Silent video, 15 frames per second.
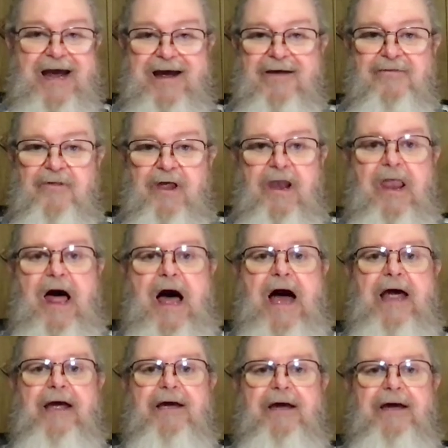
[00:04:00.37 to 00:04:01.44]
and the
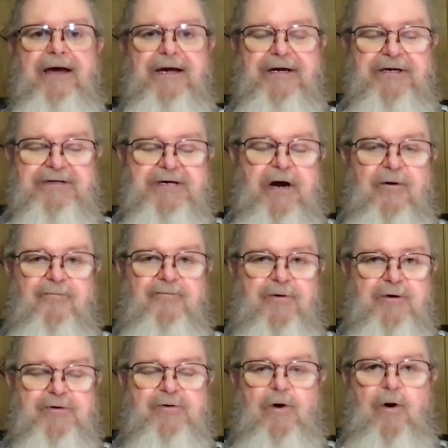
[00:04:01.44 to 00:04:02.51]
like.
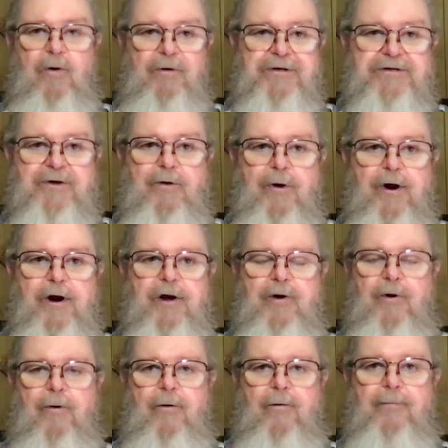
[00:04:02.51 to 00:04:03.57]
Self-control is
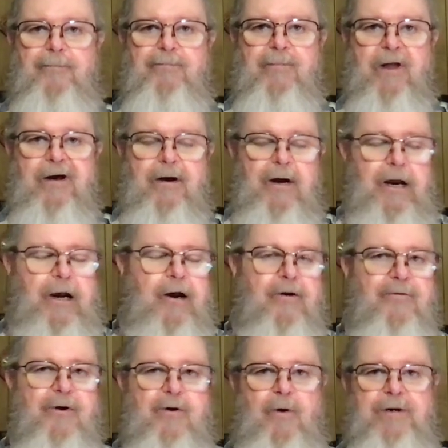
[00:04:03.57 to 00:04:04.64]
critical. Here are
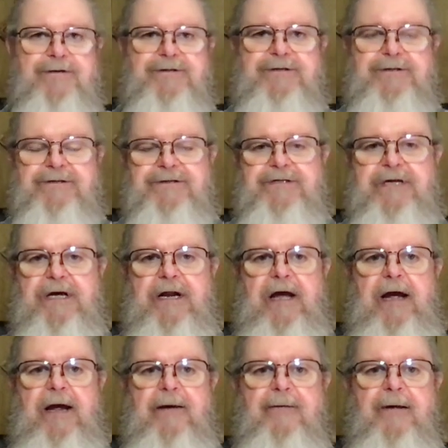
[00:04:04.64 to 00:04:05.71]
the questions
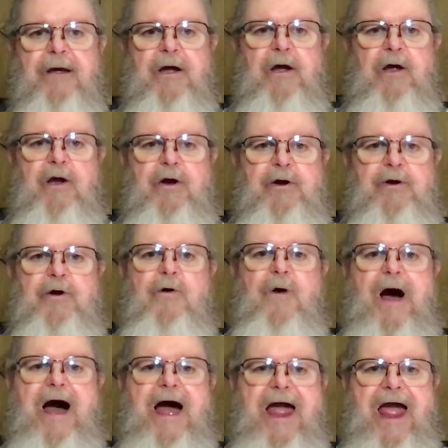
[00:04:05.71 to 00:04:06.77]
today. Do
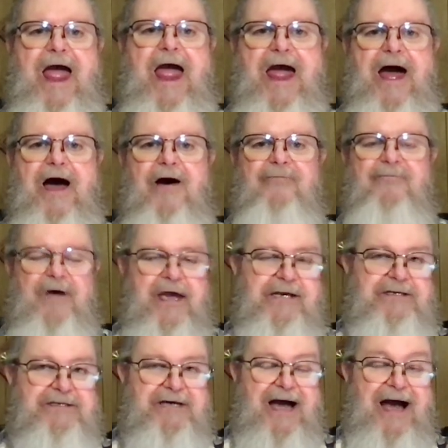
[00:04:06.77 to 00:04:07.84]
I have a
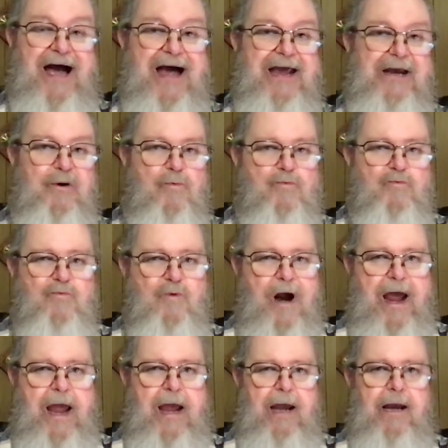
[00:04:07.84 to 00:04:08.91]
tight
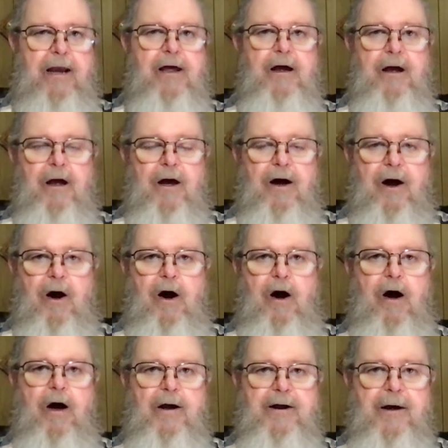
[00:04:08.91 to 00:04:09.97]
rein
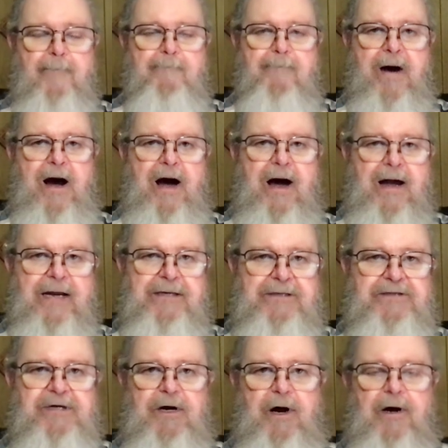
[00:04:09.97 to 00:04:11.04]
on my
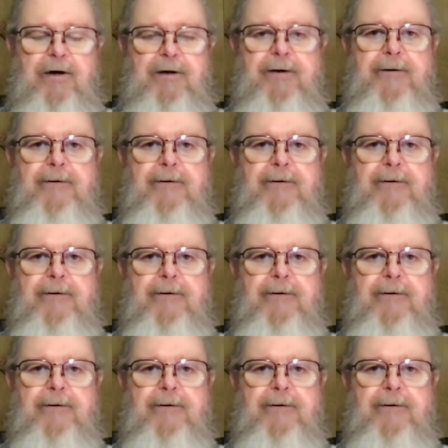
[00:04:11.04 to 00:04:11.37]
tongue?